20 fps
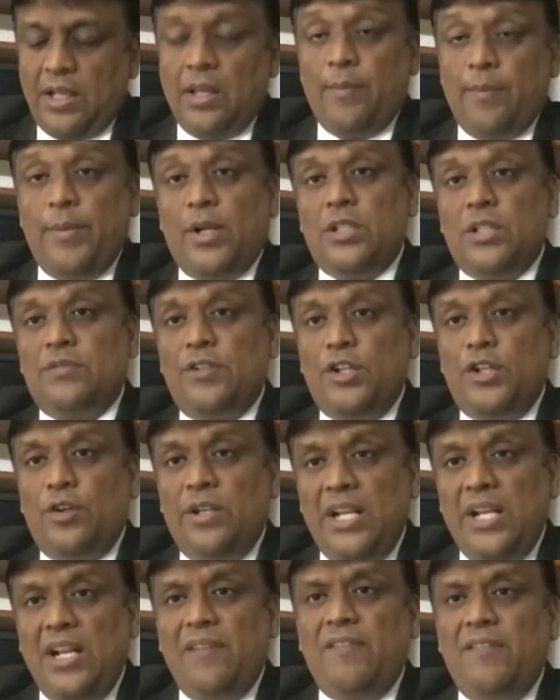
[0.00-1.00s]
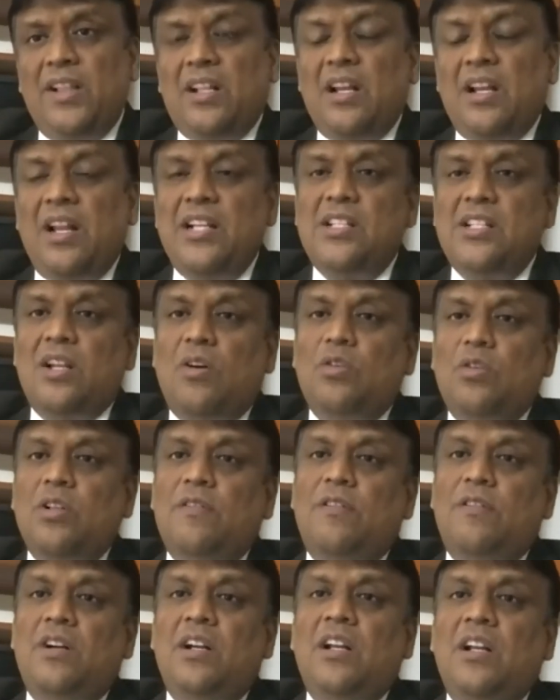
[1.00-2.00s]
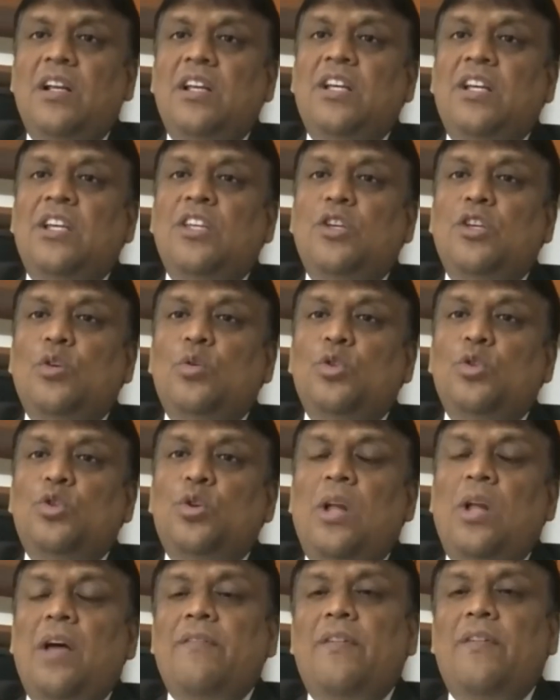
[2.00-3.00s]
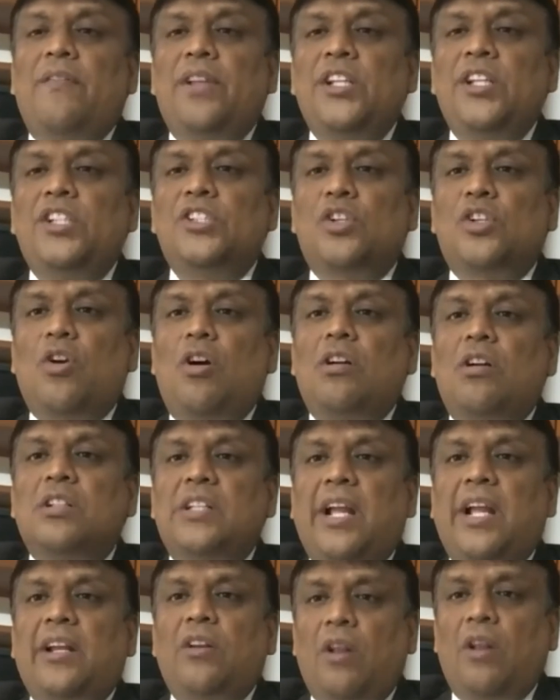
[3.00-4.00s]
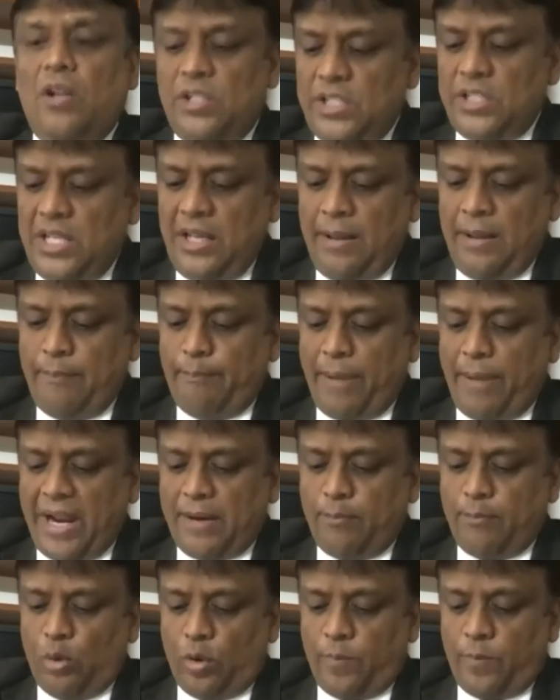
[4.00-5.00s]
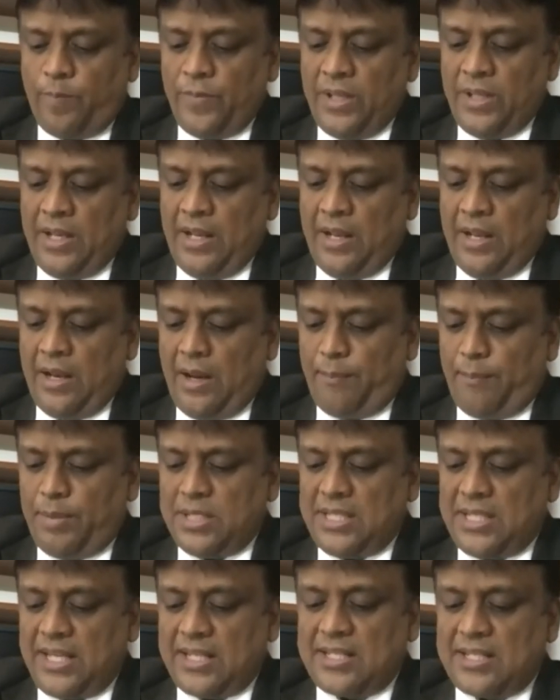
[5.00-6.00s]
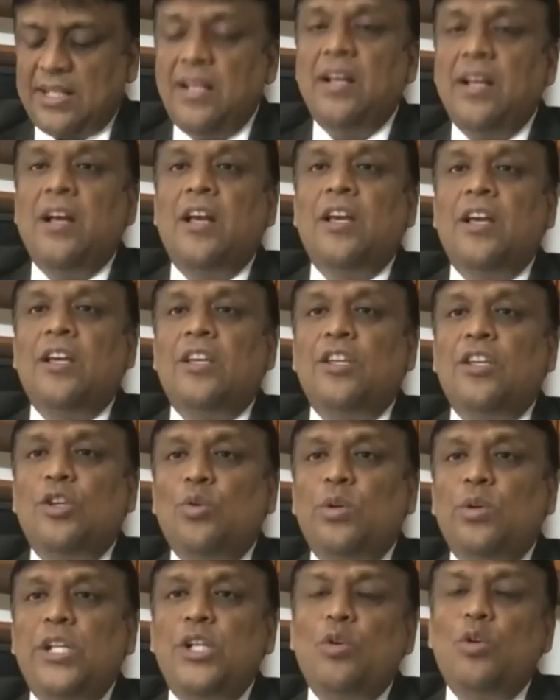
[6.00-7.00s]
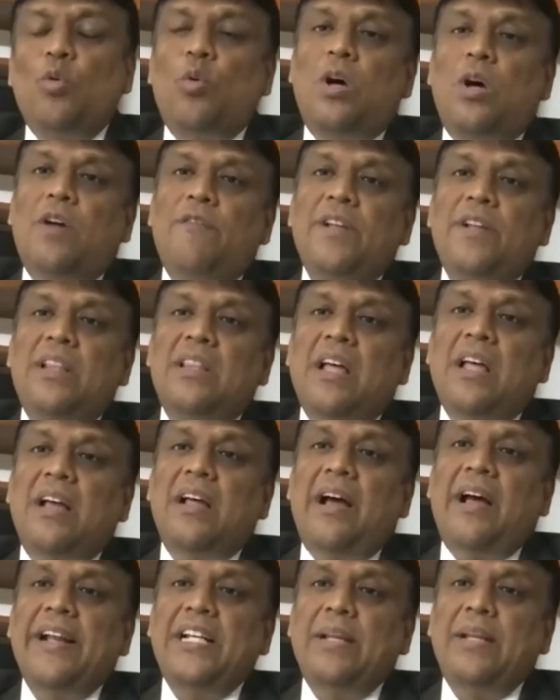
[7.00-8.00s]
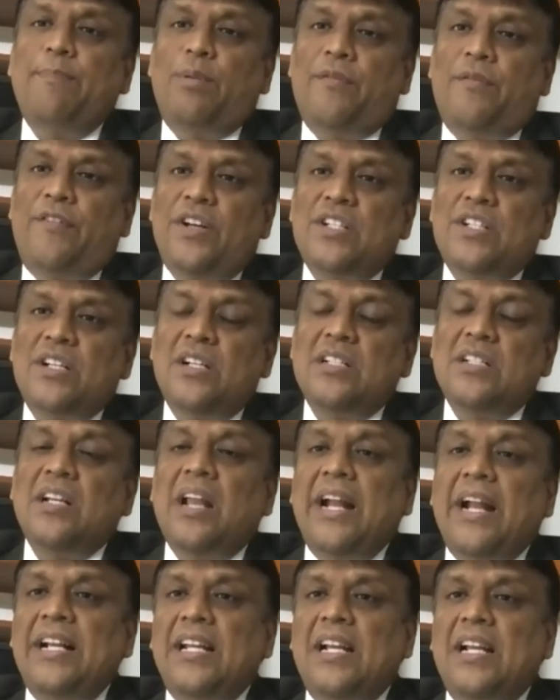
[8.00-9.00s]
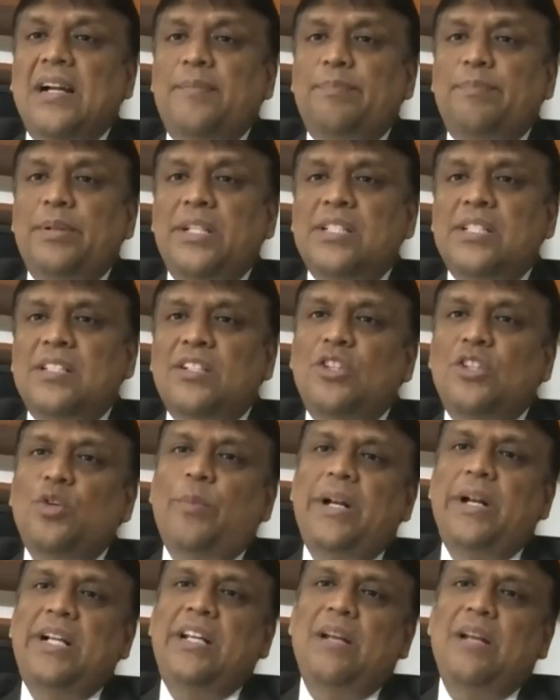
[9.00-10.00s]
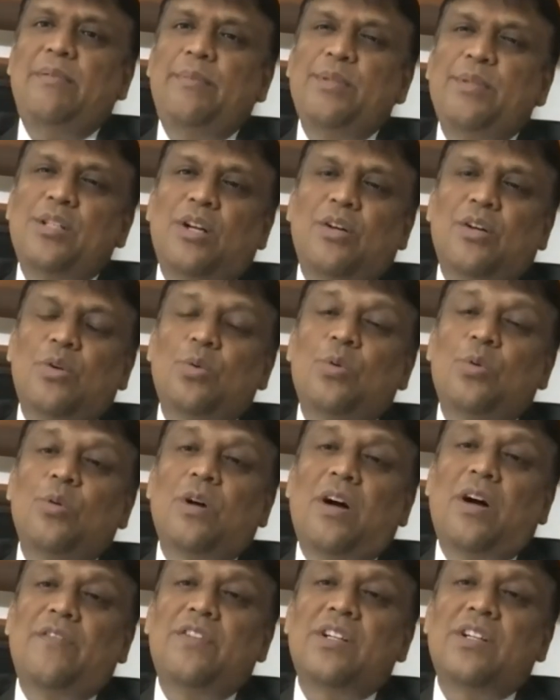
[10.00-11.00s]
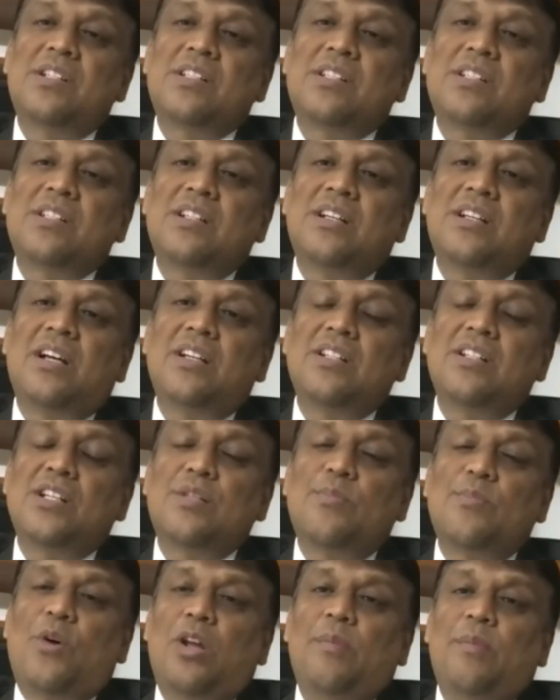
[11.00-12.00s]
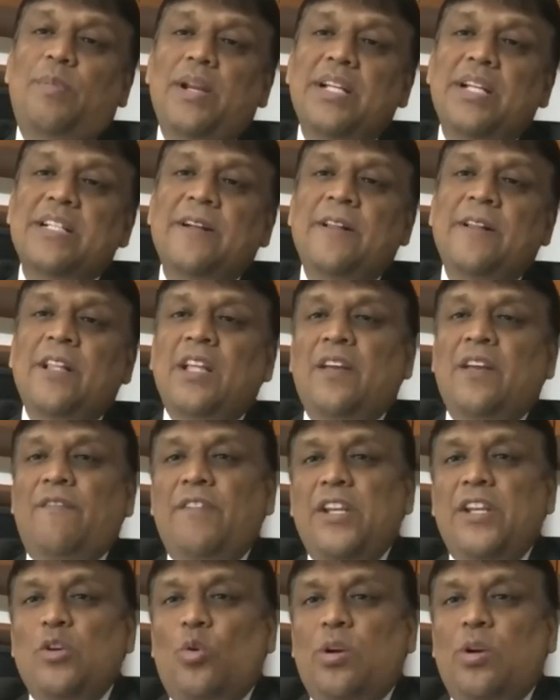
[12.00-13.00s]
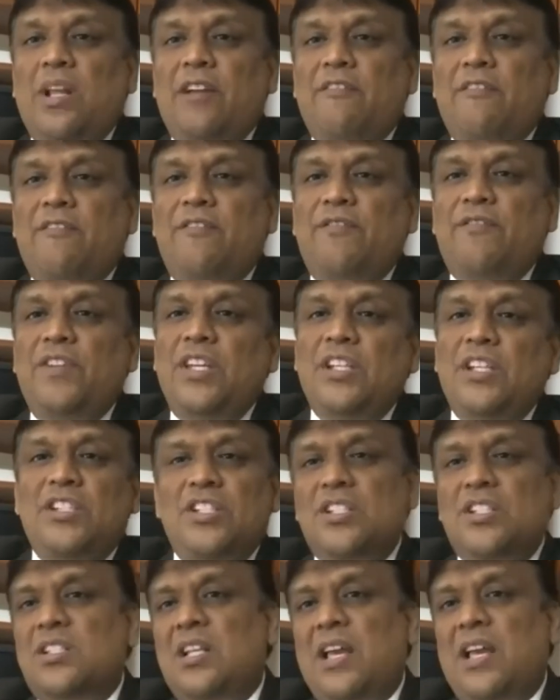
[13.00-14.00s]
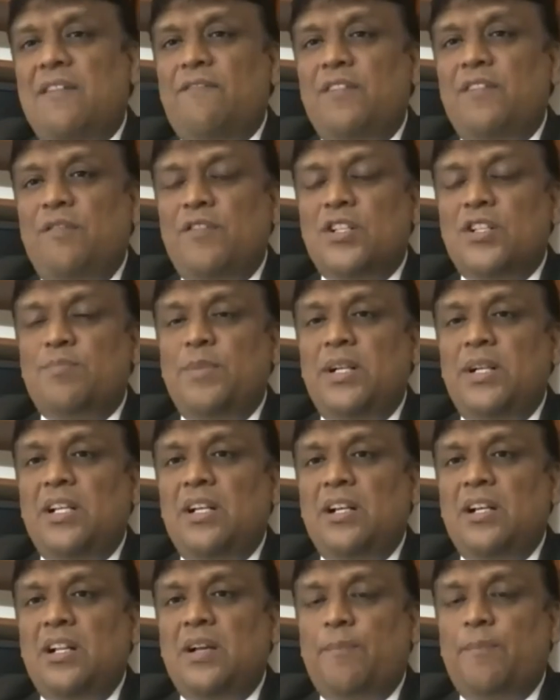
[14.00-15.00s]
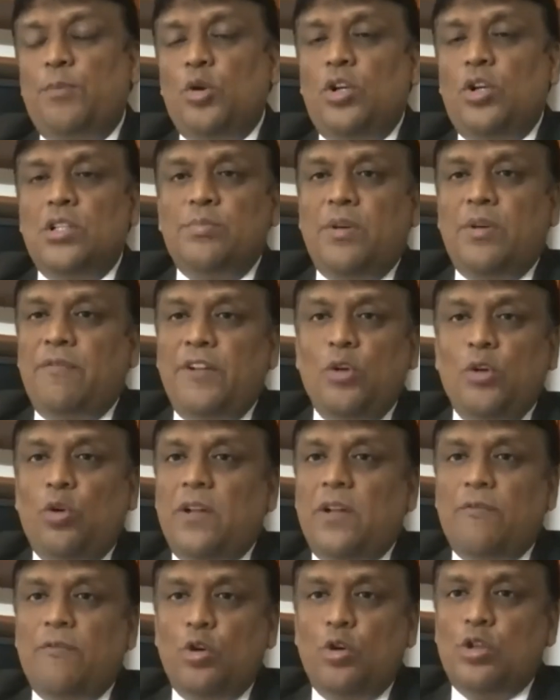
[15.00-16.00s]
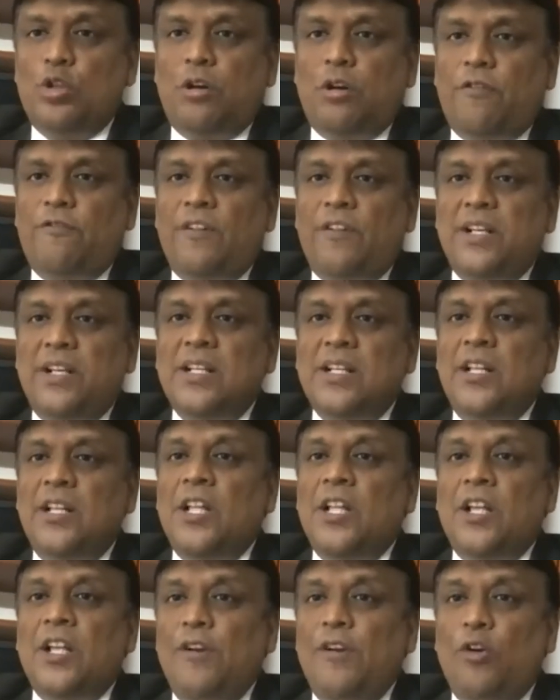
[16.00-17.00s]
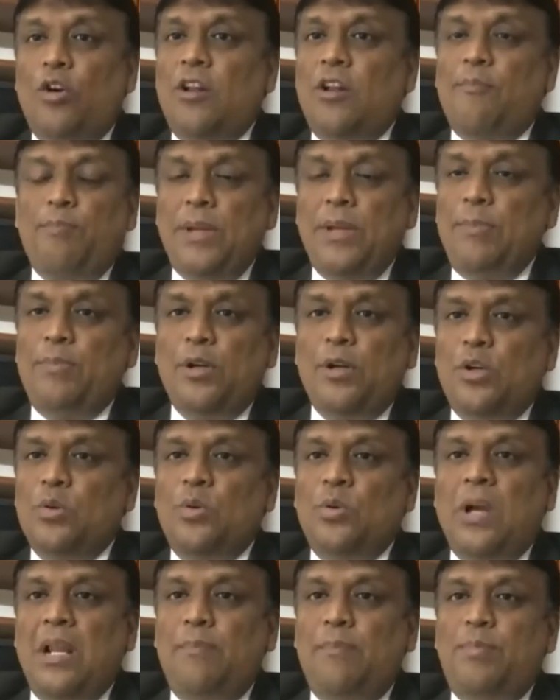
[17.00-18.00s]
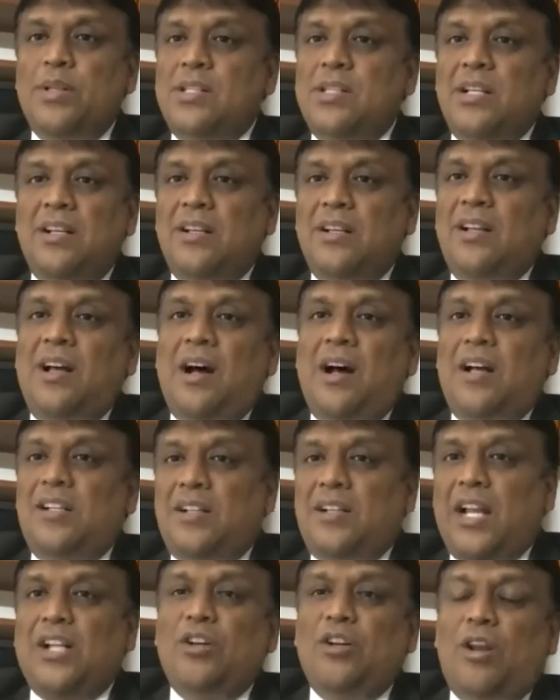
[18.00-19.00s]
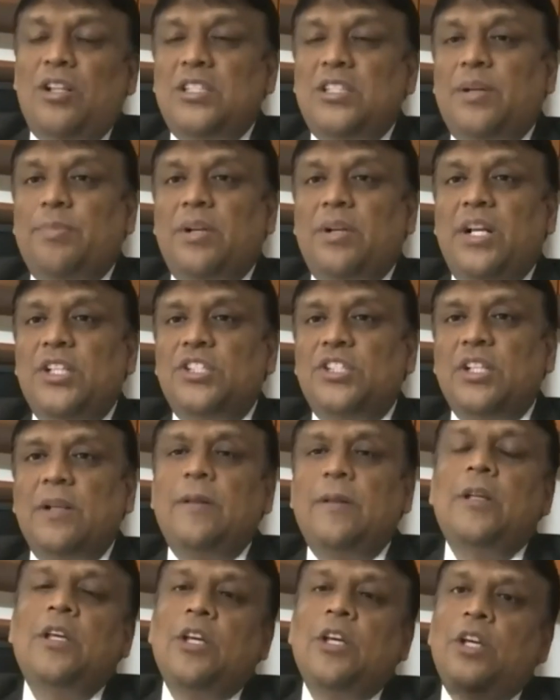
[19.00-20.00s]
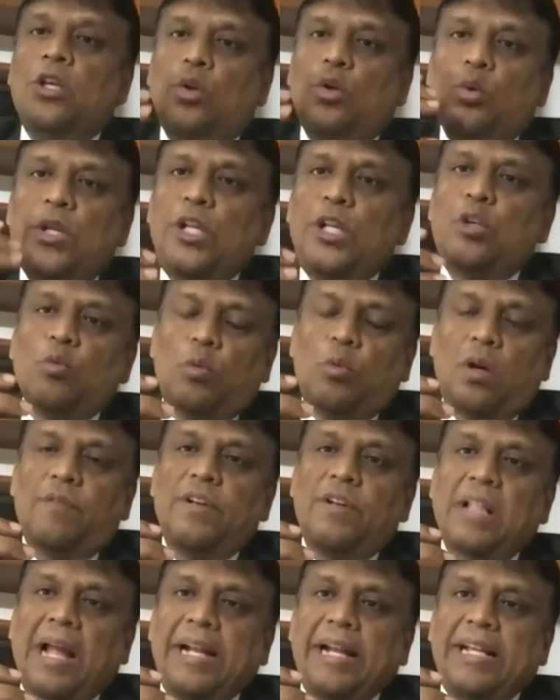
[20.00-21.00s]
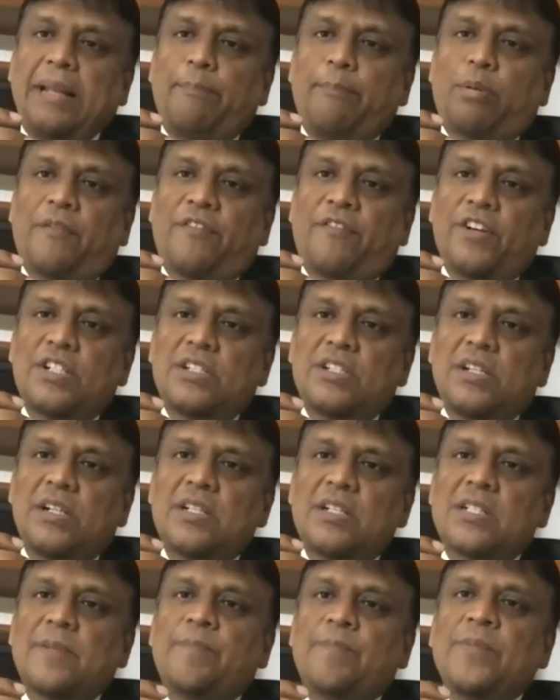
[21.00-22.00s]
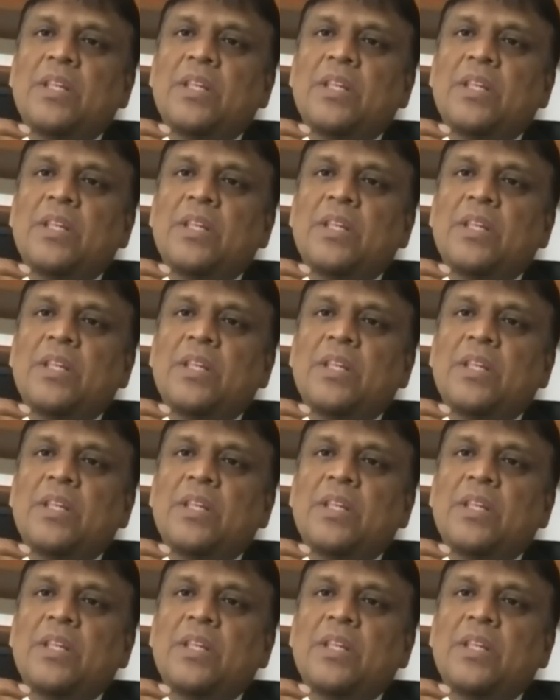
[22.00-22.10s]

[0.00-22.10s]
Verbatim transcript: Because when you're dealing with clients around the world, you should have a very strong technology backbone. Number six, you need to work with IT professionals and IT companies. You might tell me, Mr. Raghu, ours uh, is a small place we don't have we just have investment in computers but we don't have good software. we don't have people to help us in technology application. you need to work with it professionals